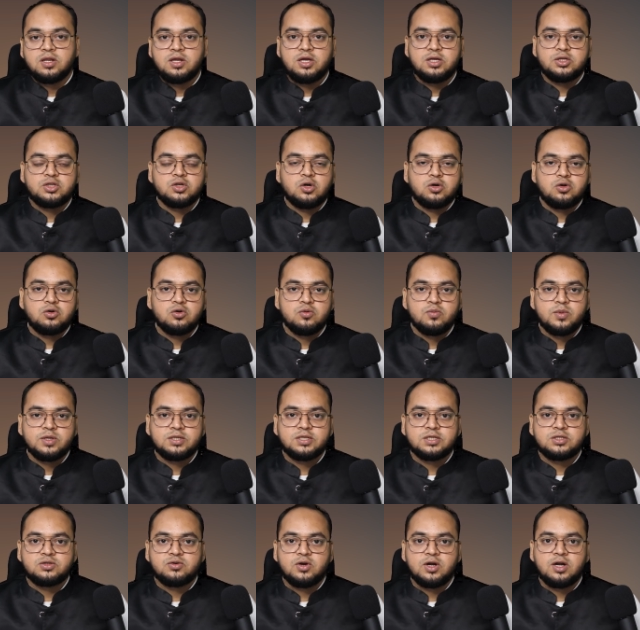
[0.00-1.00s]
reach out to
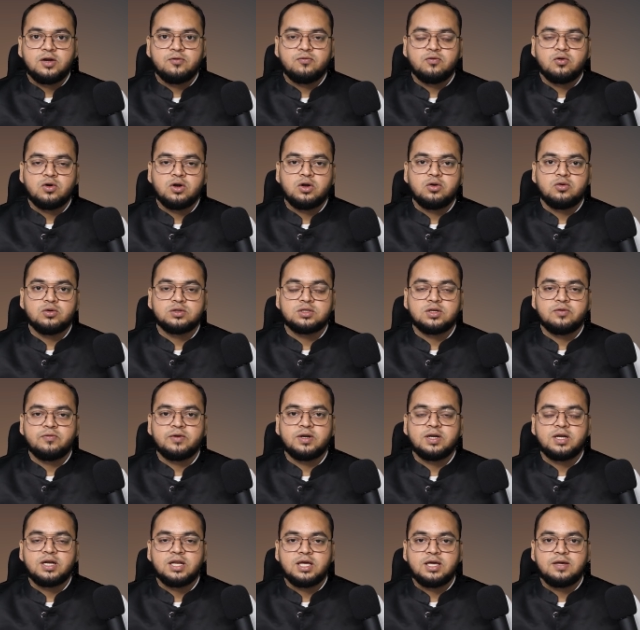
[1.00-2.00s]
Message twenty-four into
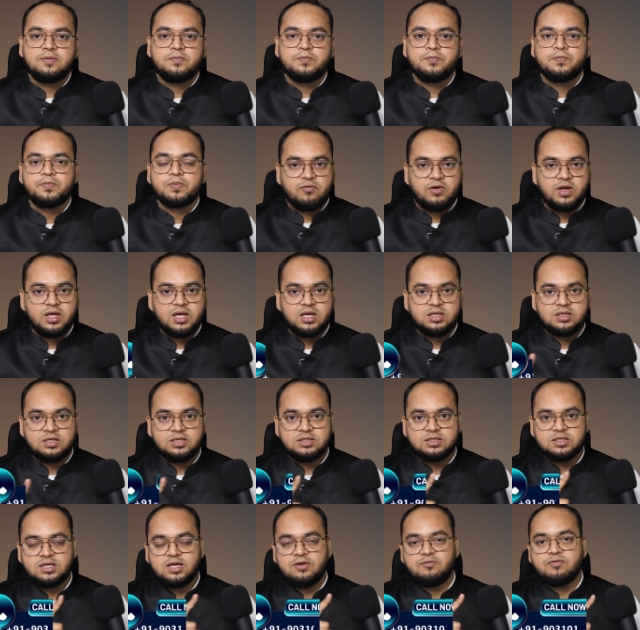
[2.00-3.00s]
seven team via
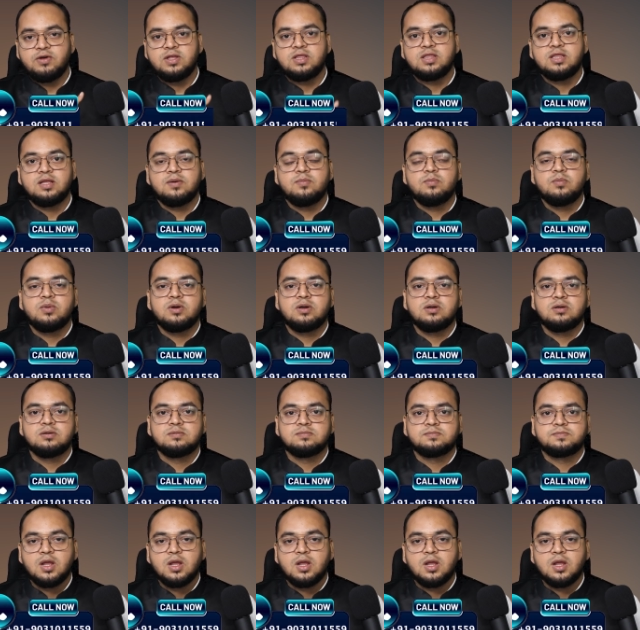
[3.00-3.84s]
this given number.